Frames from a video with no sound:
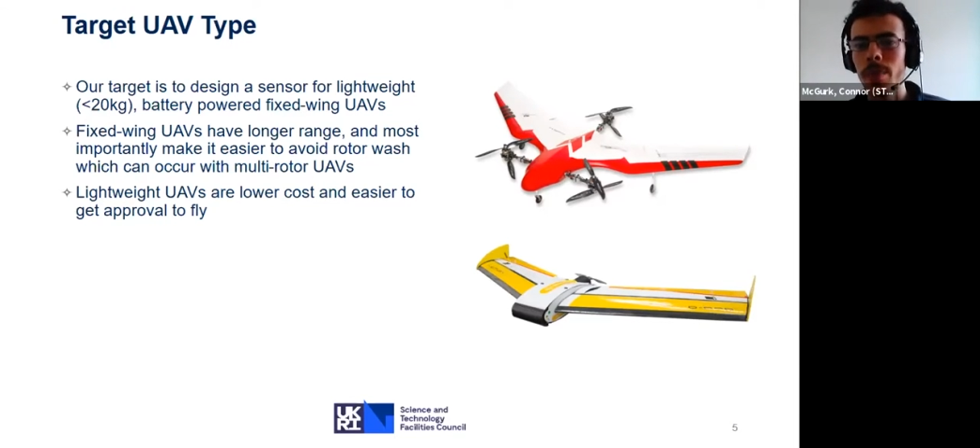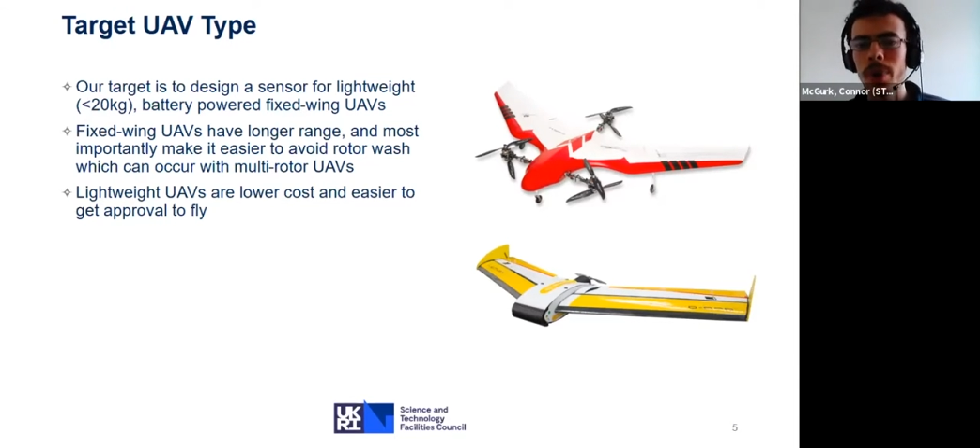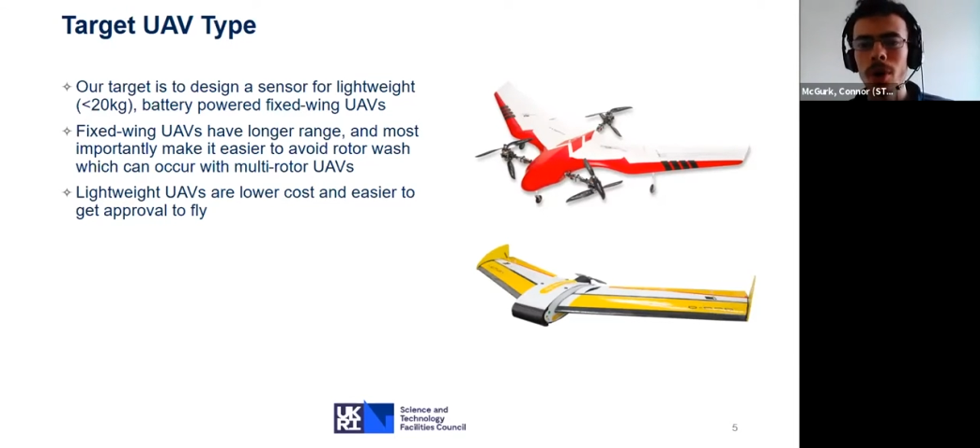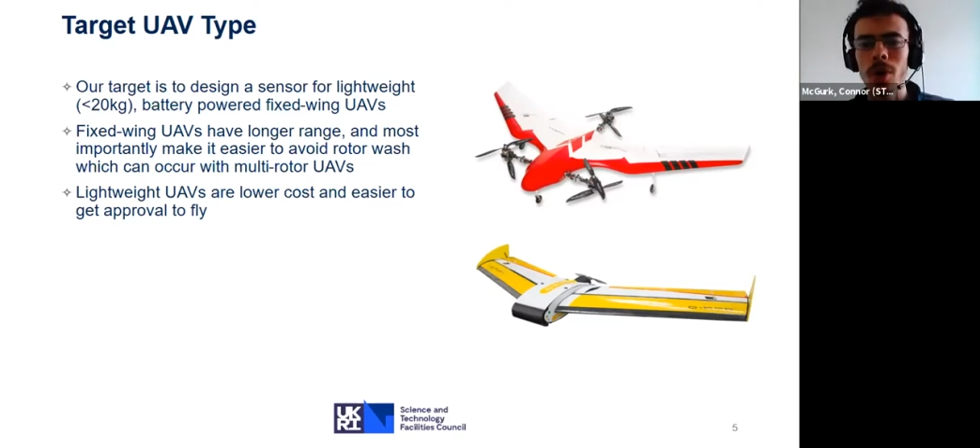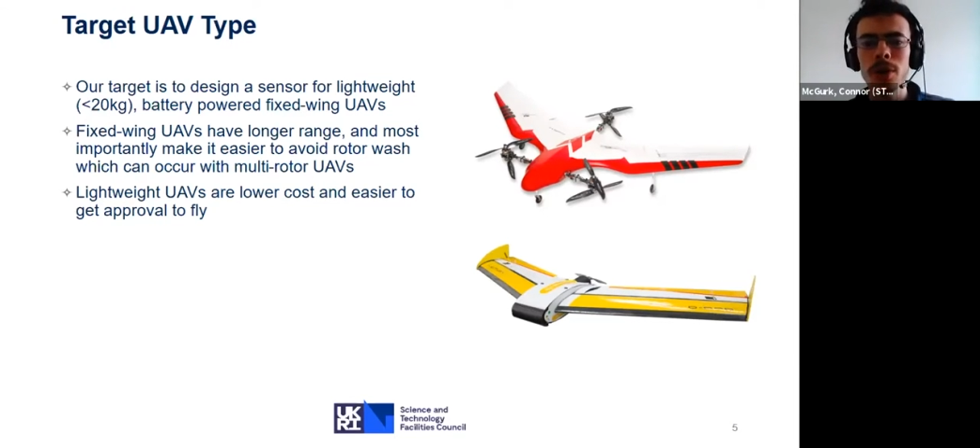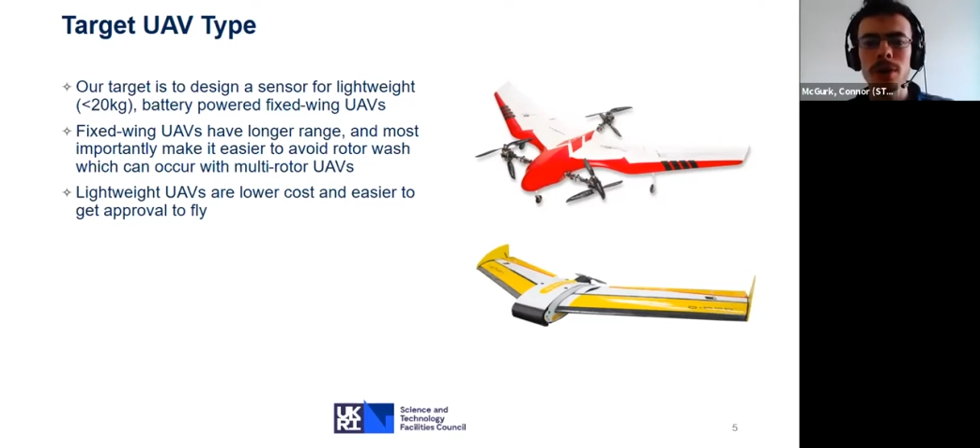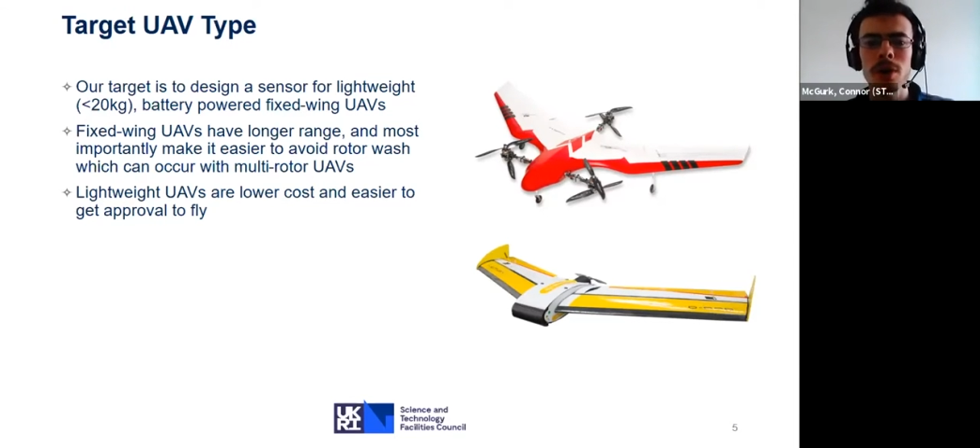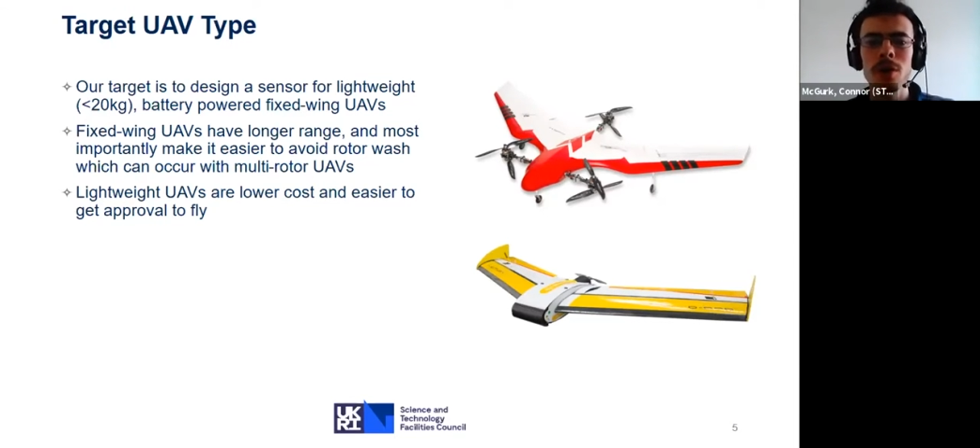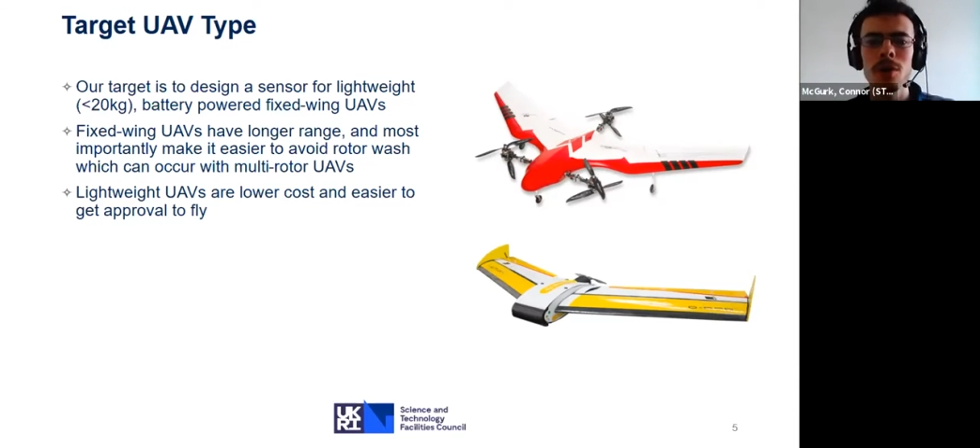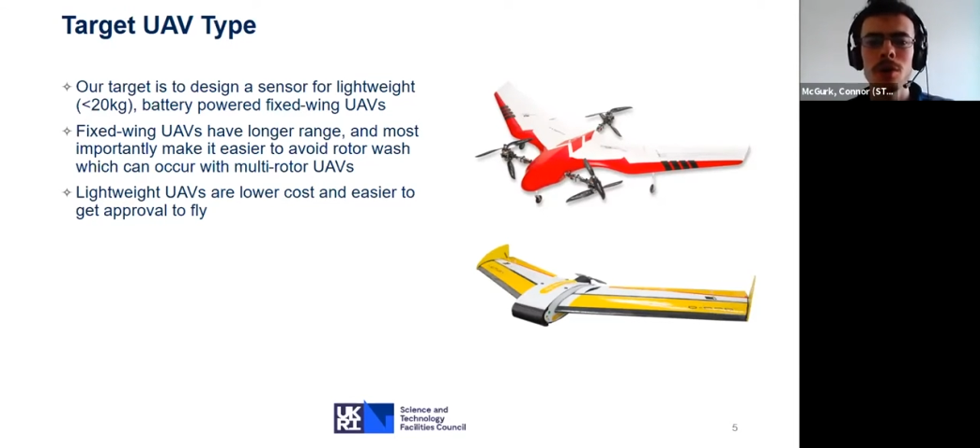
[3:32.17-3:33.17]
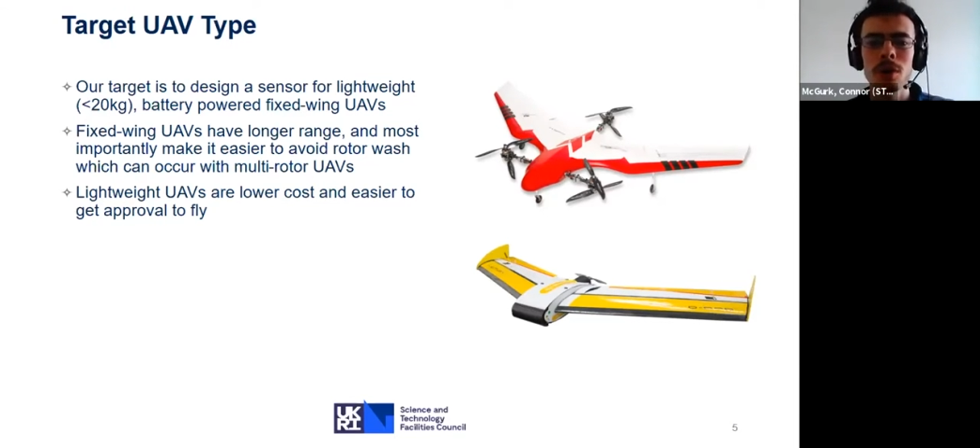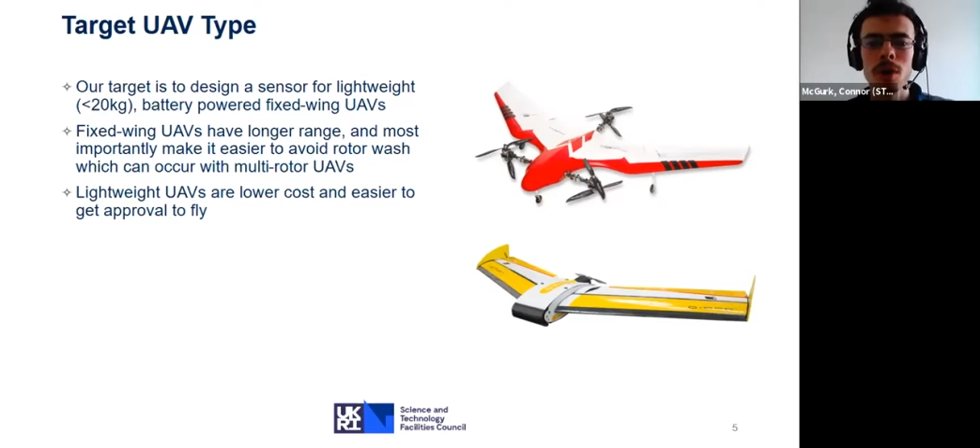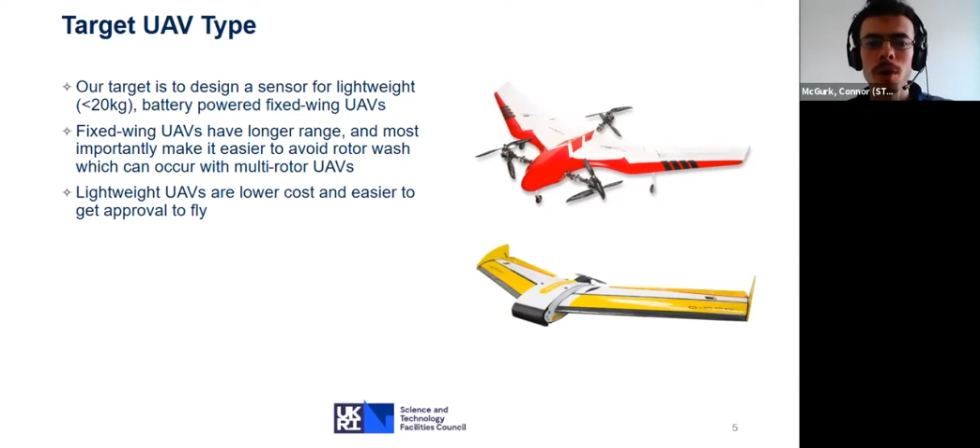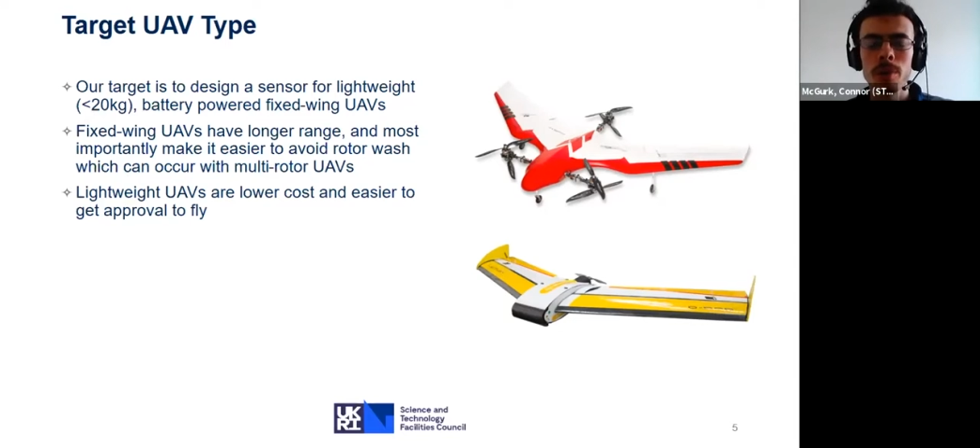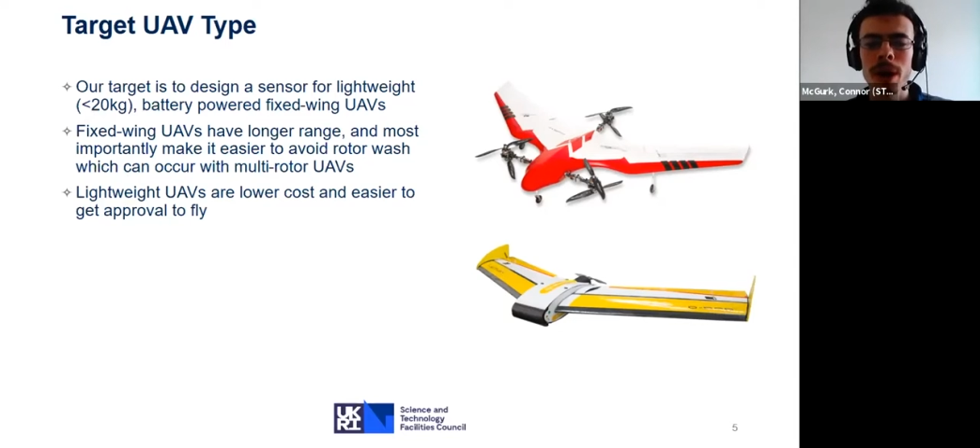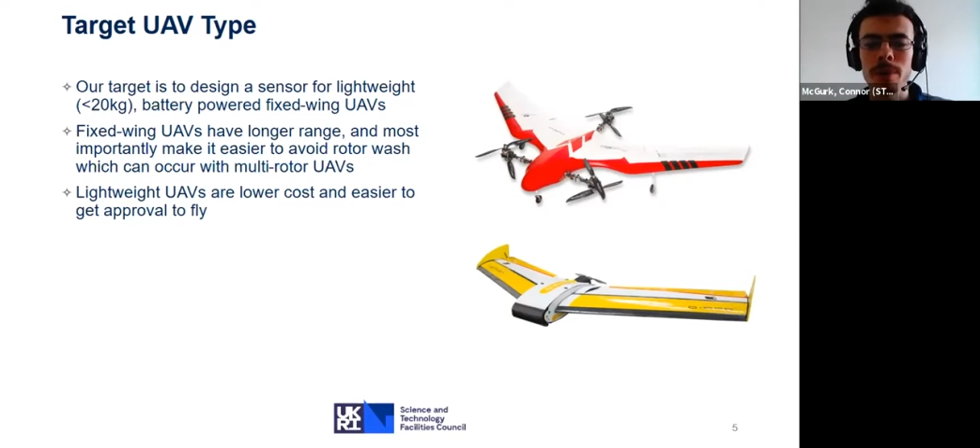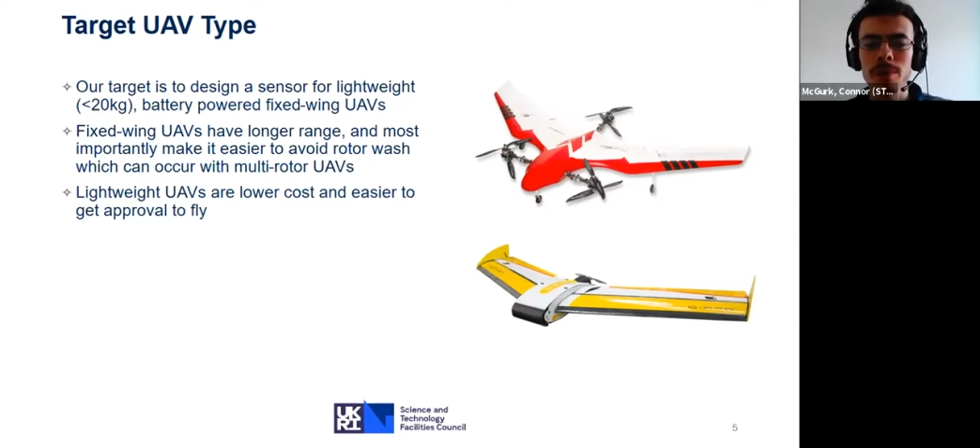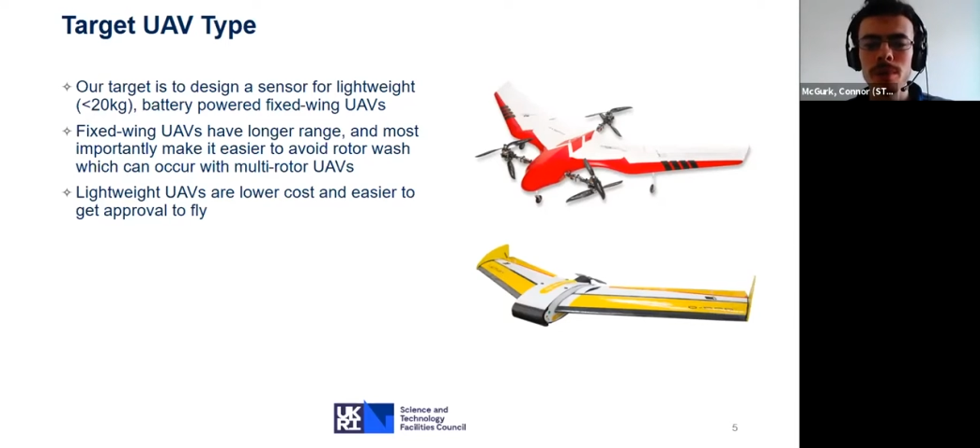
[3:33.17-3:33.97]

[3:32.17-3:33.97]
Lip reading: But also, perhaps